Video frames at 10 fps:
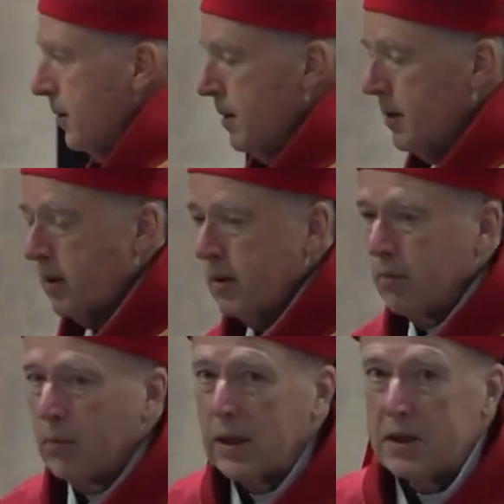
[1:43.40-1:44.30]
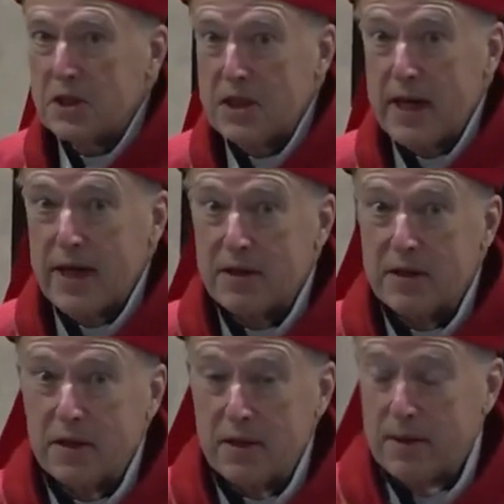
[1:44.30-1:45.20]
led by heterodox
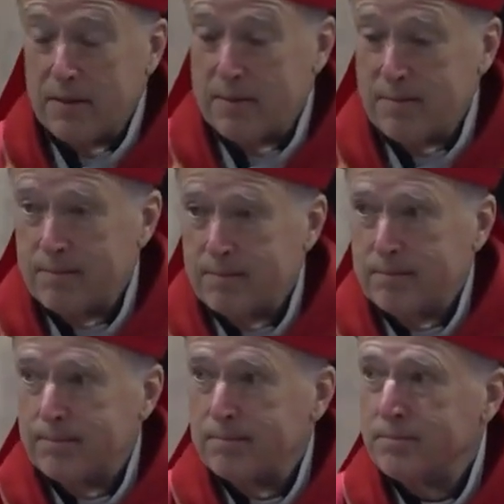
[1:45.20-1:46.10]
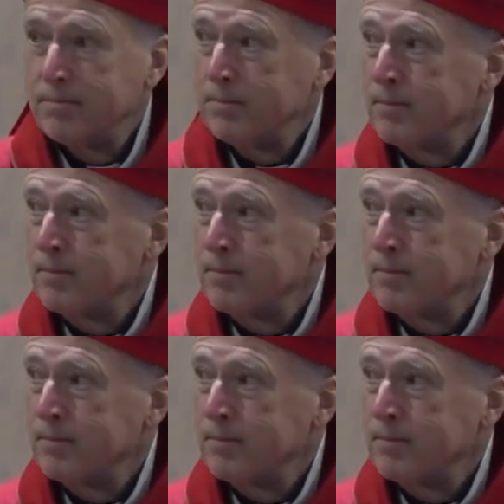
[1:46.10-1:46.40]
Cardinal Robert McElroy,